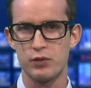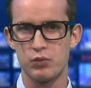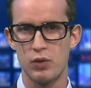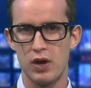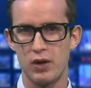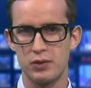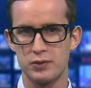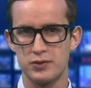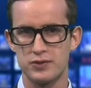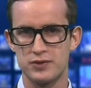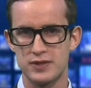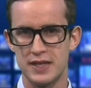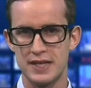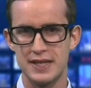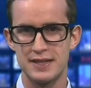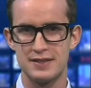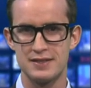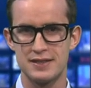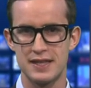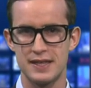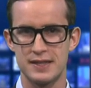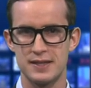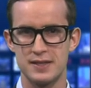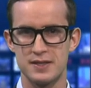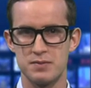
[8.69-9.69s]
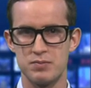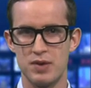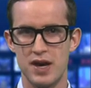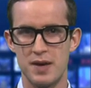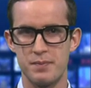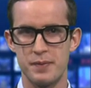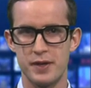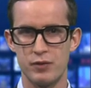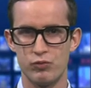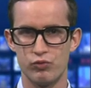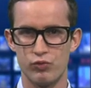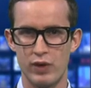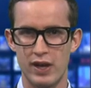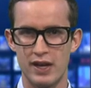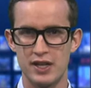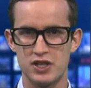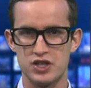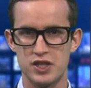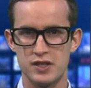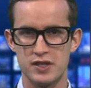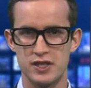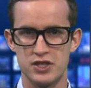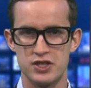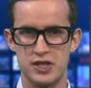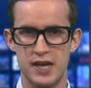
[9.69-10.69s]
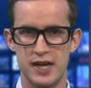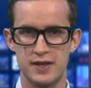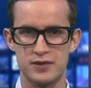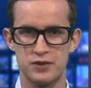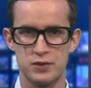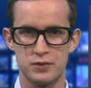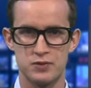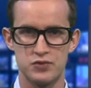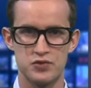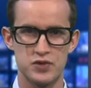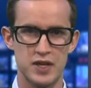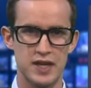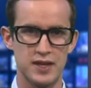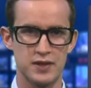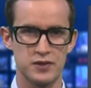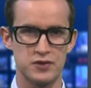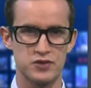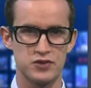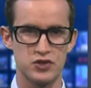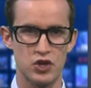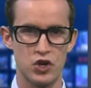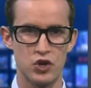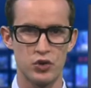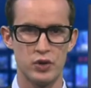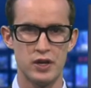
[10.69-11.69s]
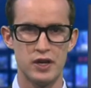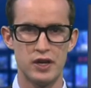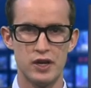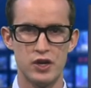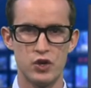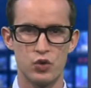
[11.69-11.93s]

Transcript: While city slickers might be relishing the chance of seeing snow,